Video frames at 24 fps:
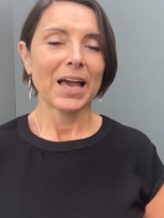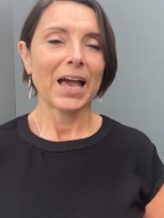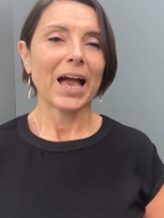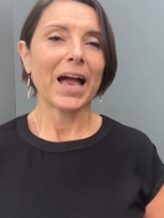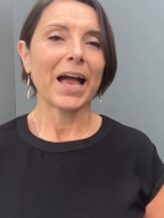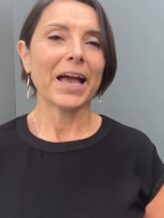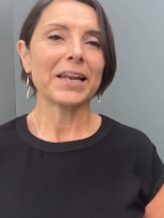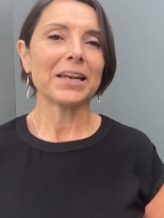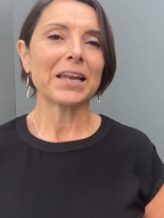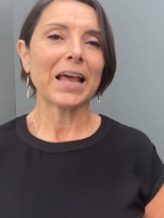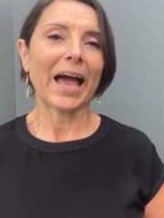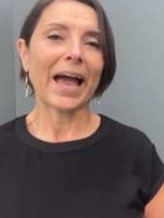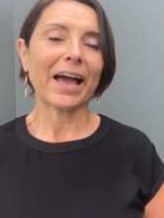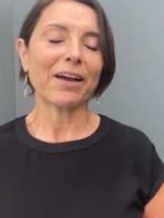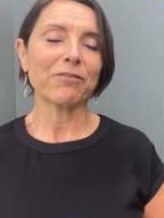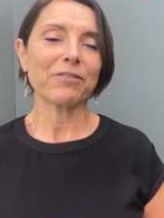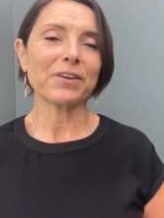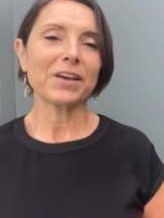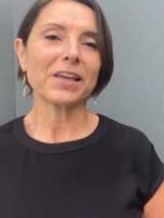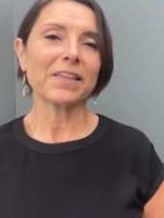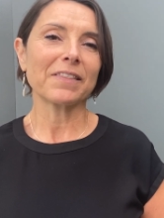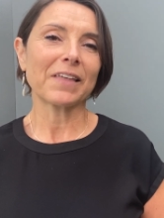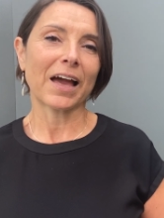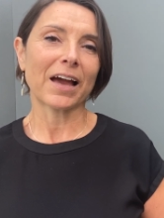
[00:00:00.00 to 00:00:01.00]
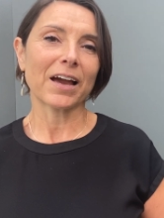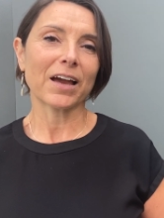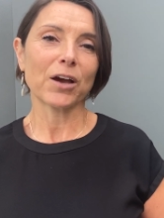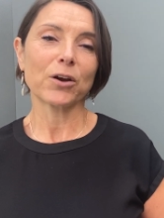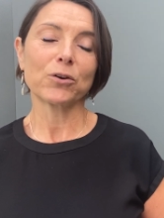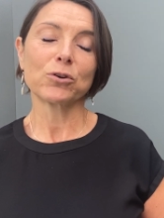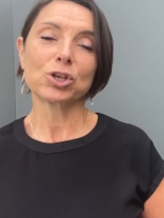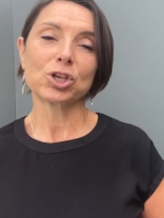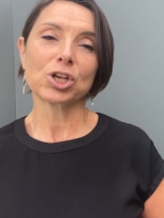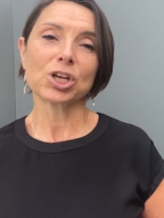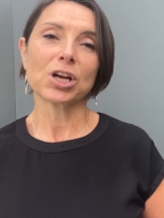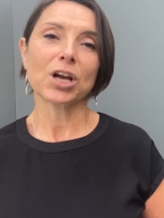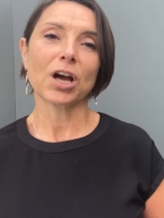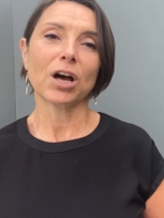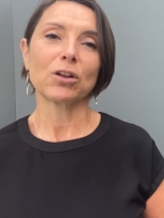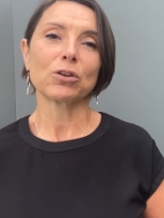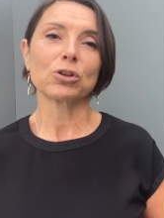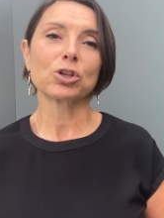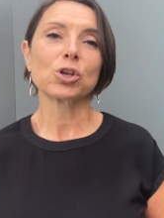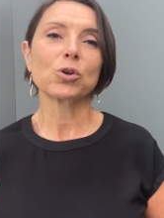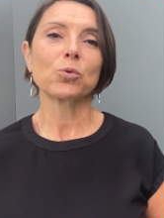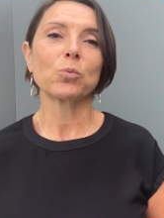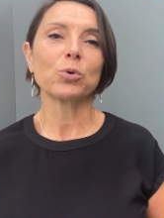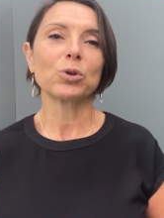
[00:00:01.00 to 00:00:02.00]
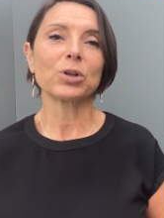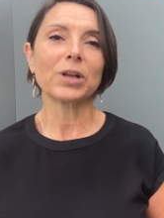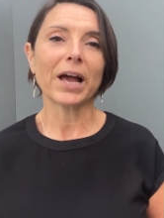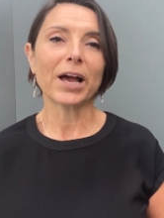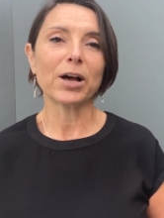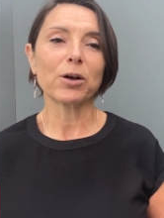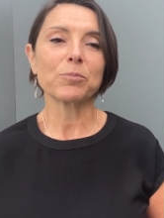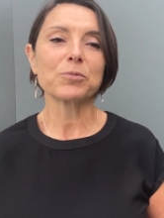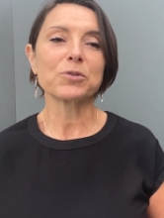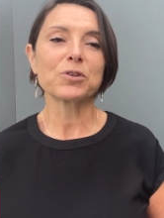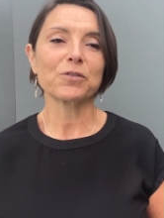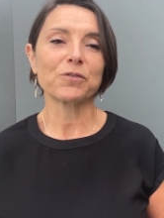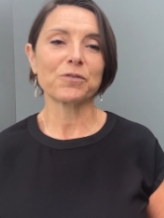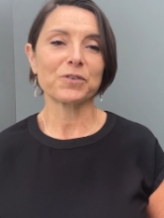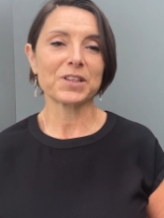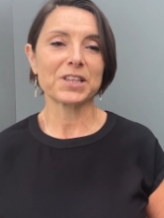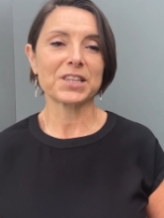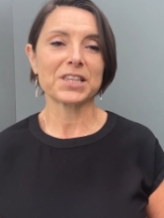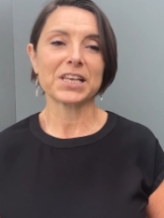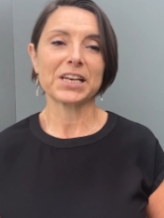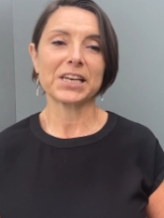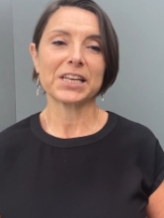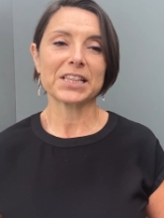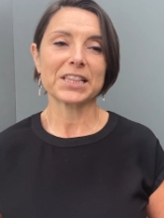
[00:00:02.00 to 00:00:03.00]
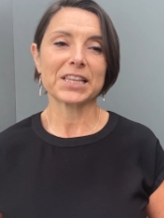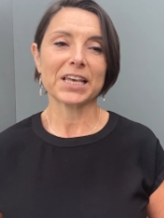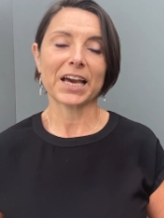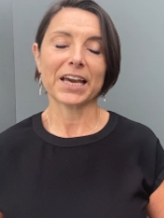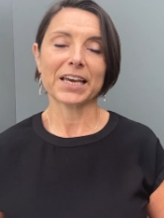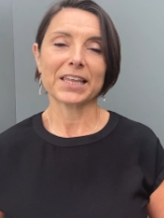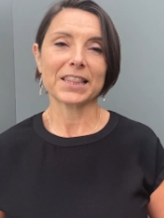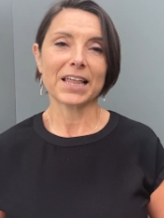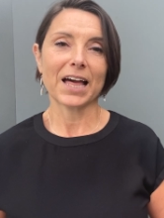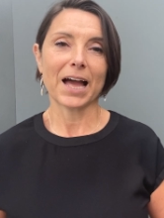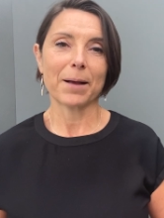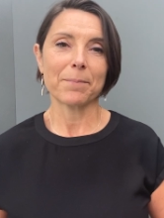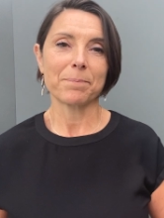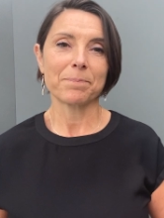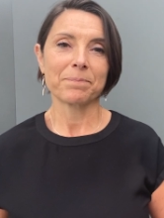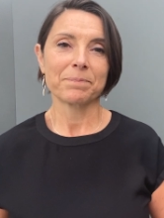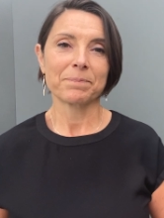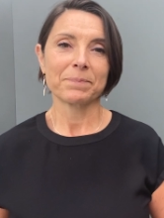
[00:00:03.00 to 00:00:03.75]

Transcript: and having that coaching culture will help to facilitate that